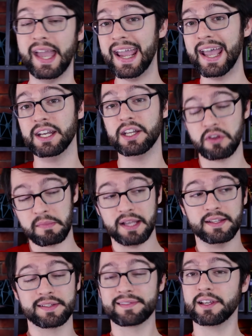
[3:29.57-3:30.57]
And if you made
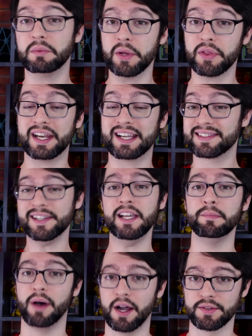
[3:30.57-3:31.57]
this thing with an
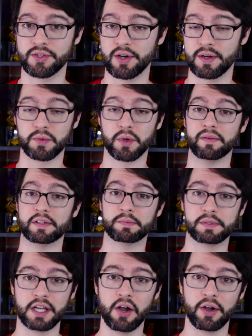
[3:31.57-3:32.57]
Exceed monster as one of its
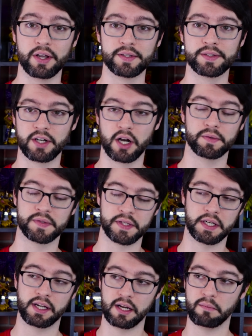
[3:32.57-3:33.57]
materials, you know,
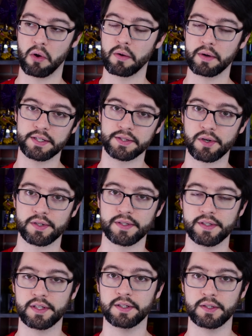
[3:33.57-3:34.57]
sinking more
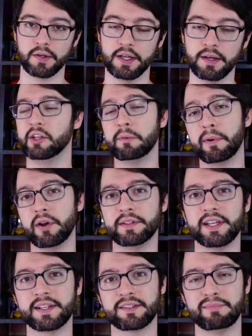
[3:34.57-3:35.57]
resources into it, your opponent
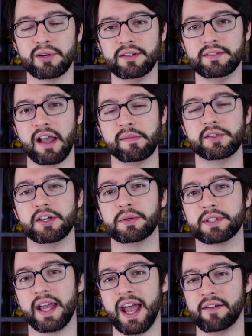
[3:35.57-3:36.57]
takes some burn damage equal
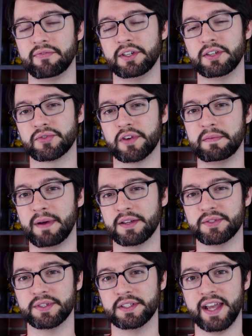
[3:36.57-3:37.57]
to half the destroyed
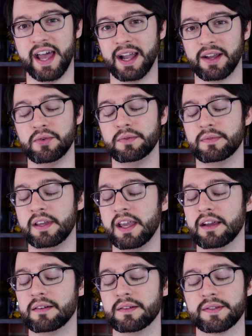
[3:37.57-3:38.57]
monster's attack. Who
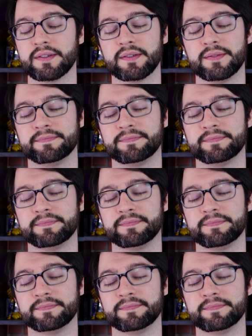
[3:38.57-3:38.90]
cares?